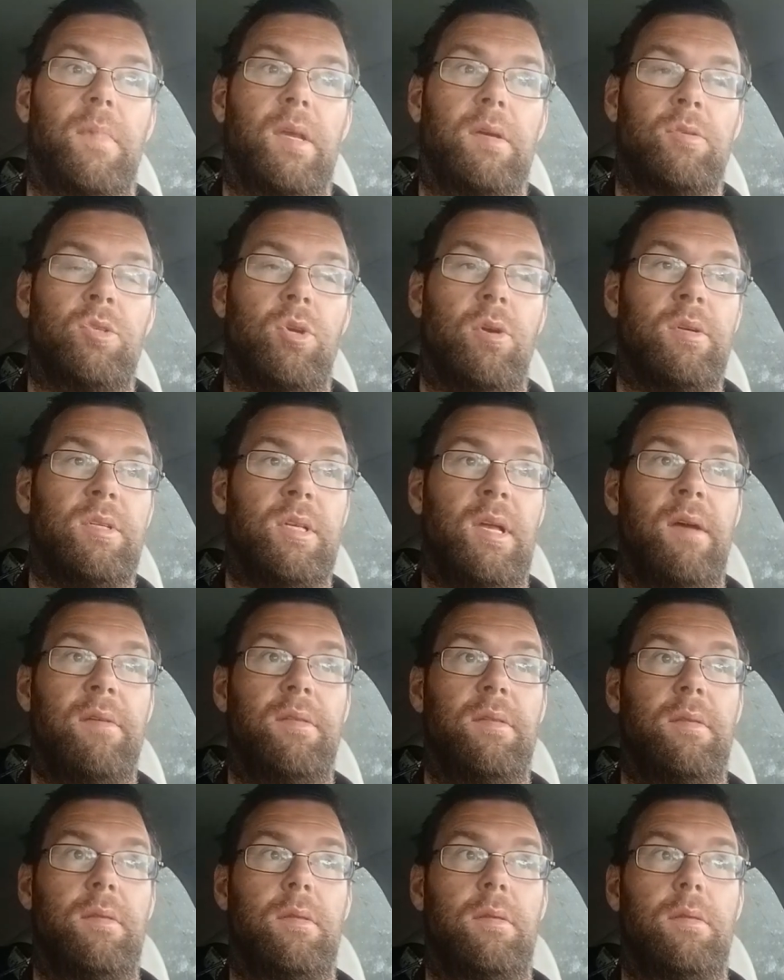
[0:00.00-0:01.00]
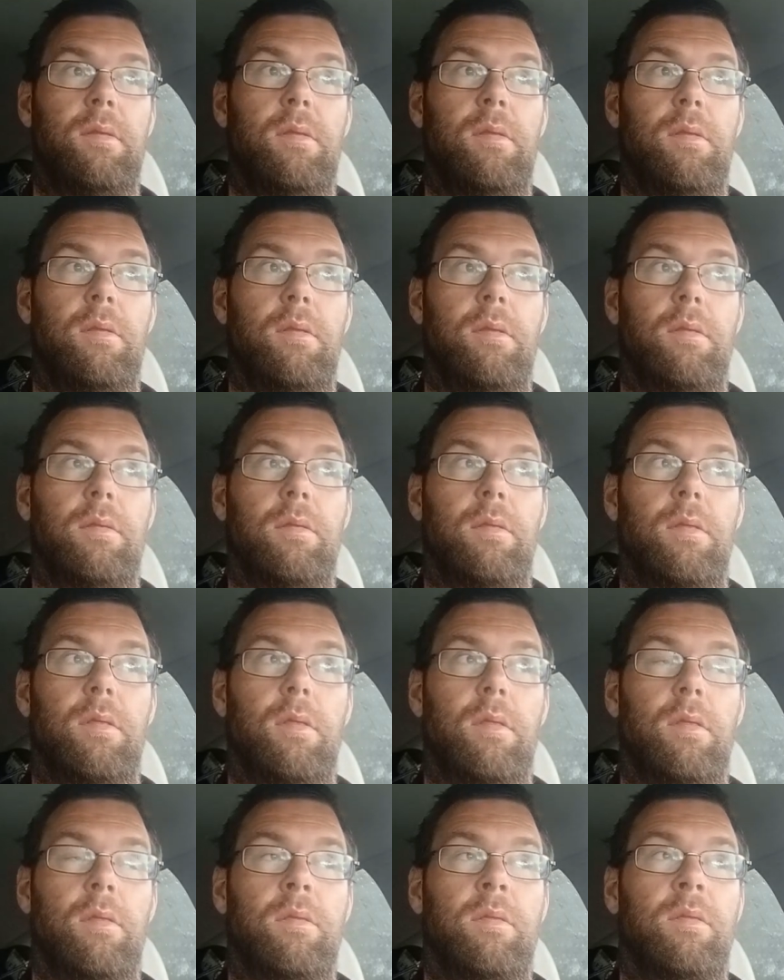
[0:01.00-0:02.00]
So it's like
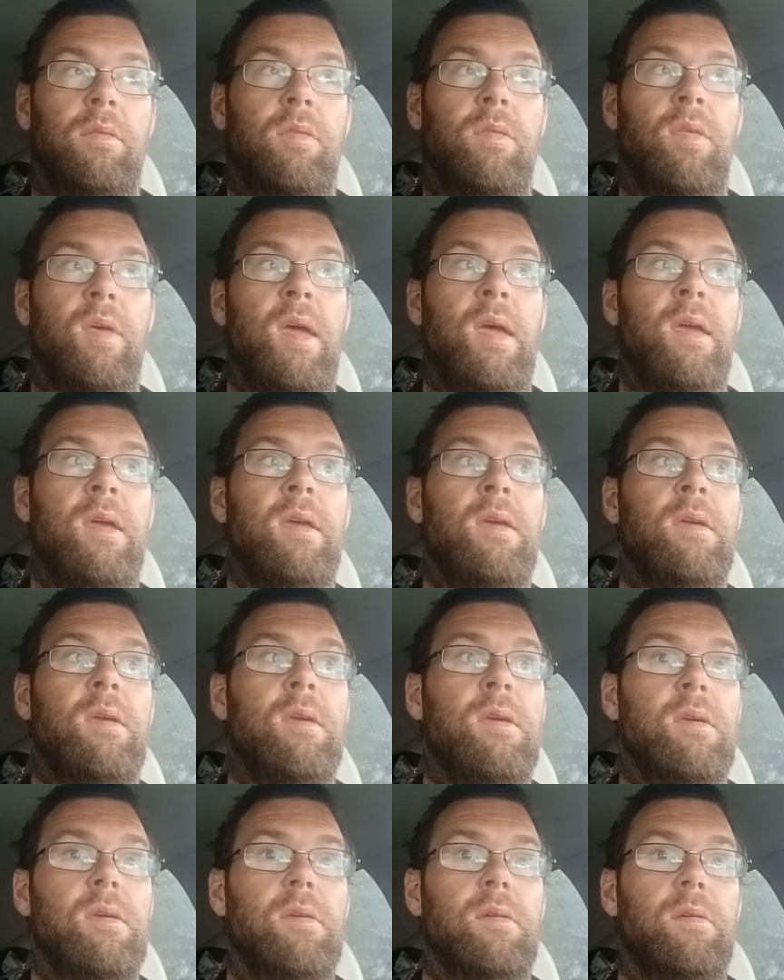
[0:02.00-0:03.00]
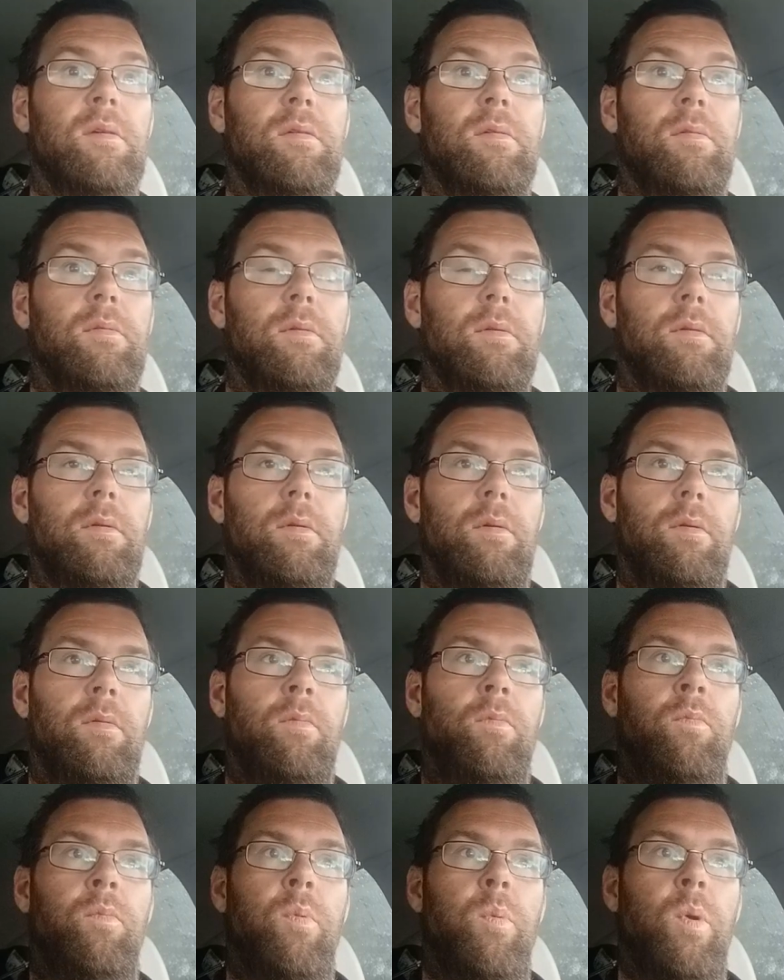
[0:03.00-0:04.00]
they
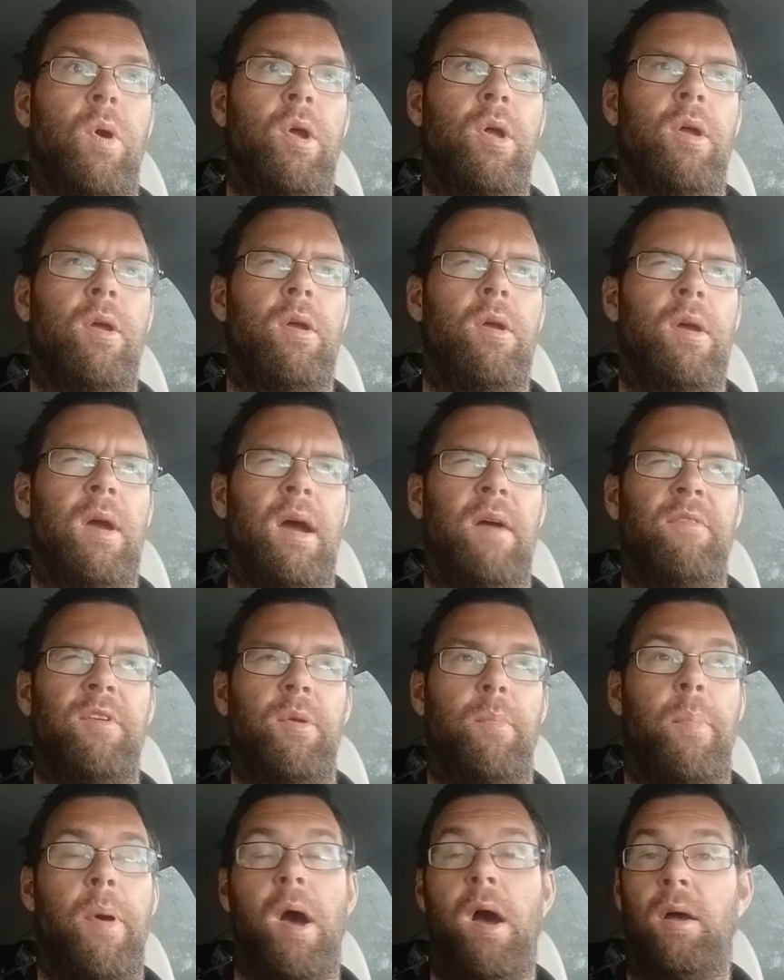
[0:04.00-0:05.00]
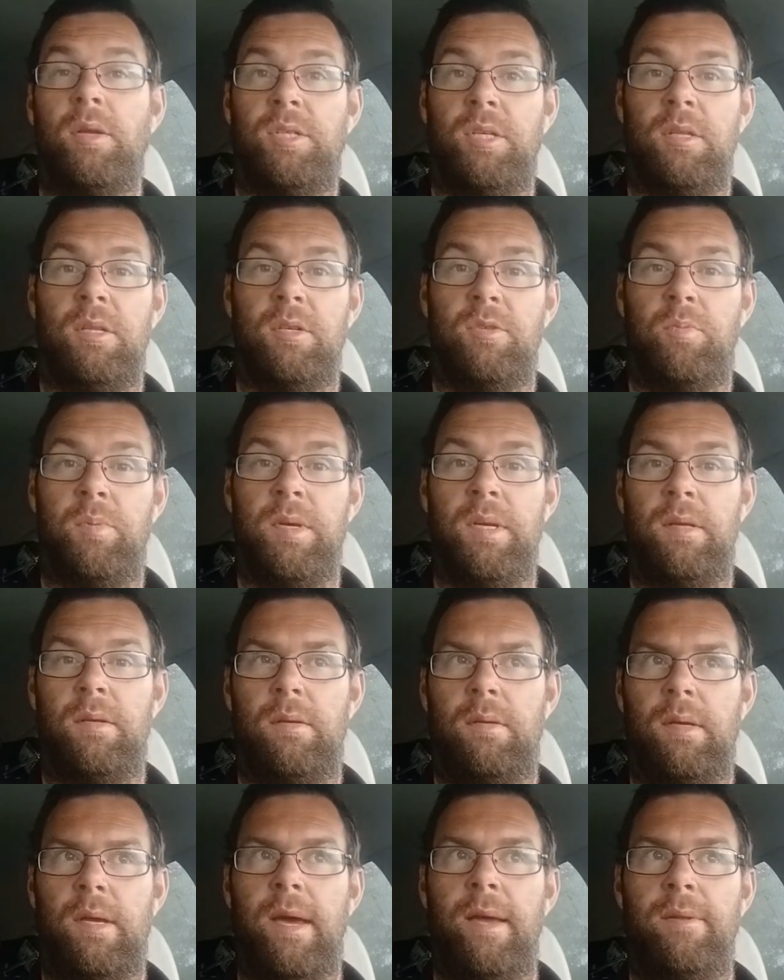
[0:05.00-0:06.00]
were having a party this
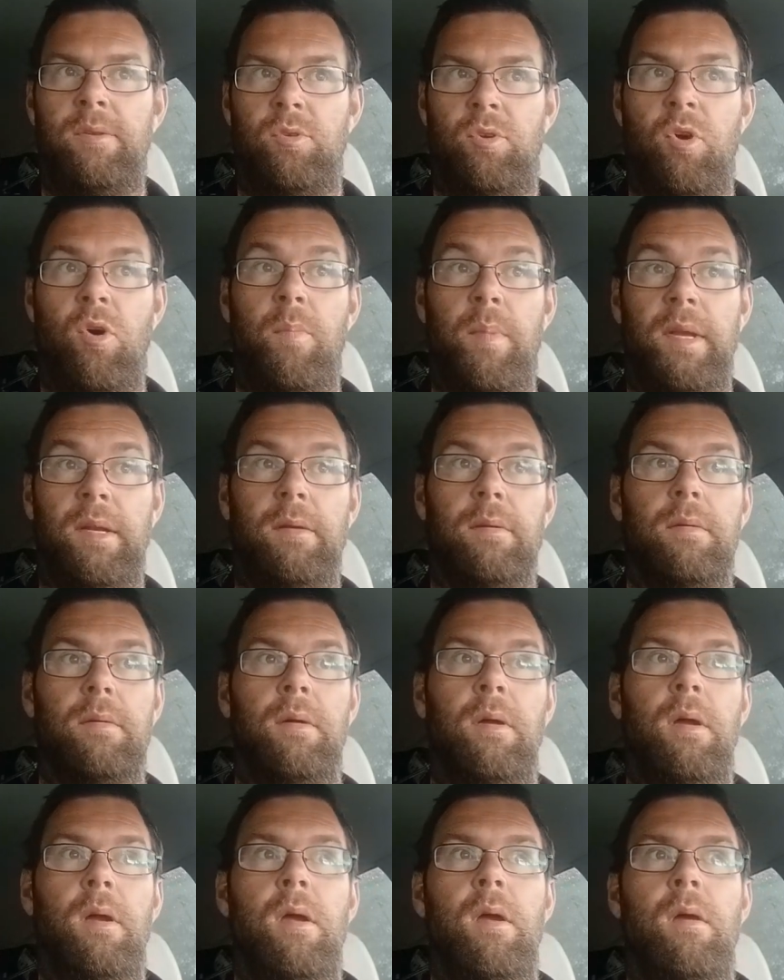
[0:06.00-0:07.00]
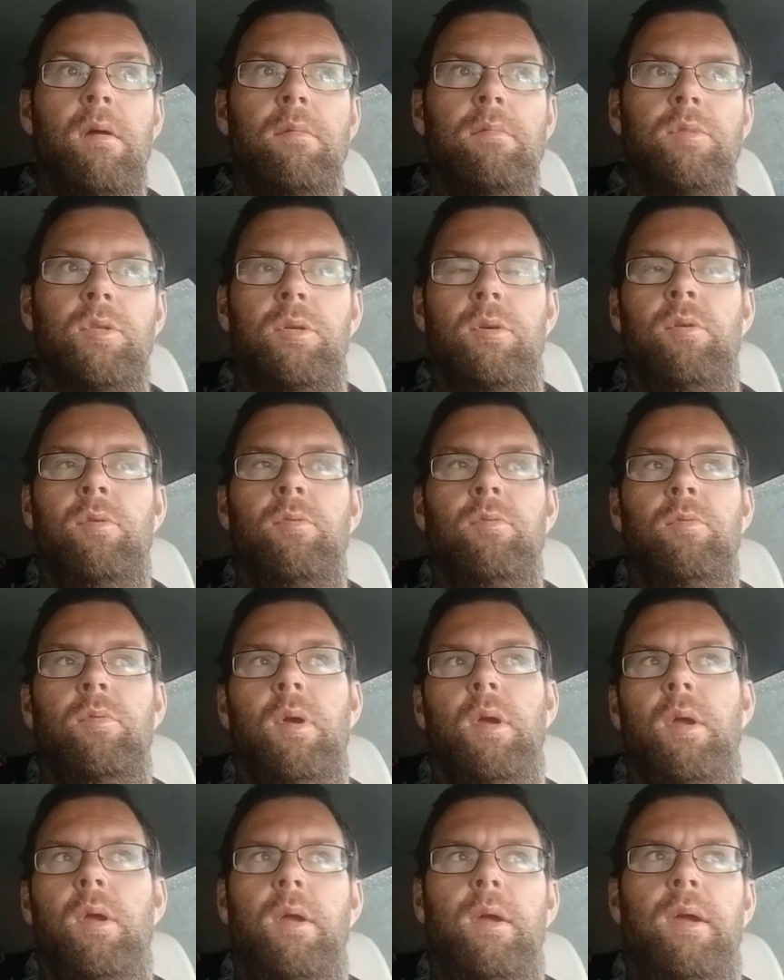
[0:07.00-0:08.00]
weekend coming, so
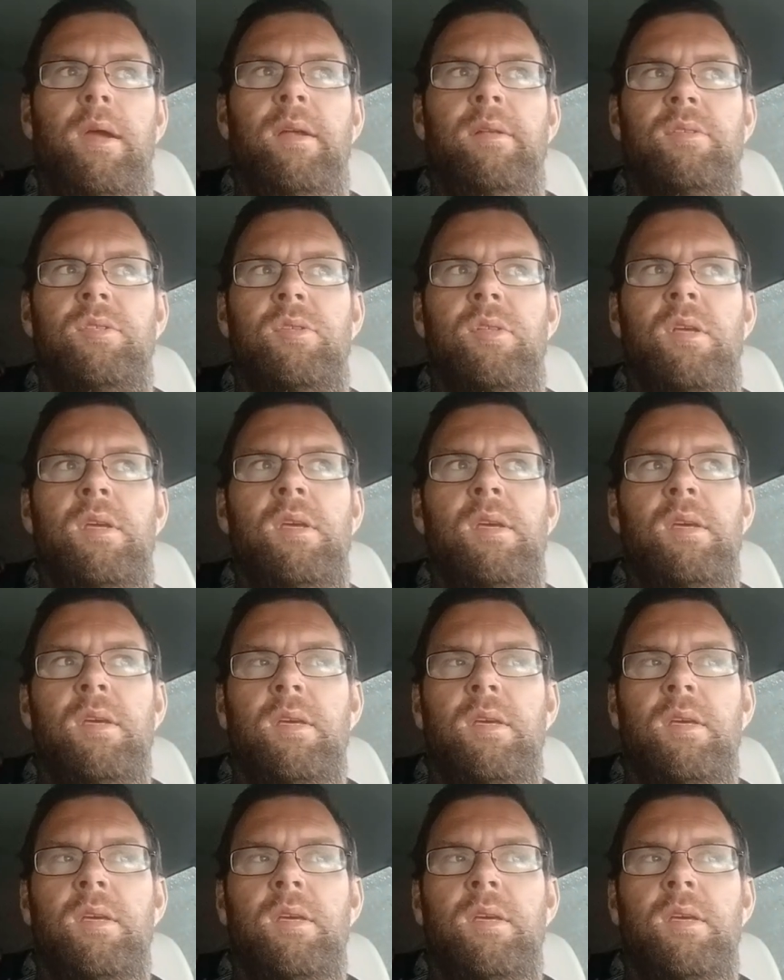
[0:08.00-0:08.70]
it's the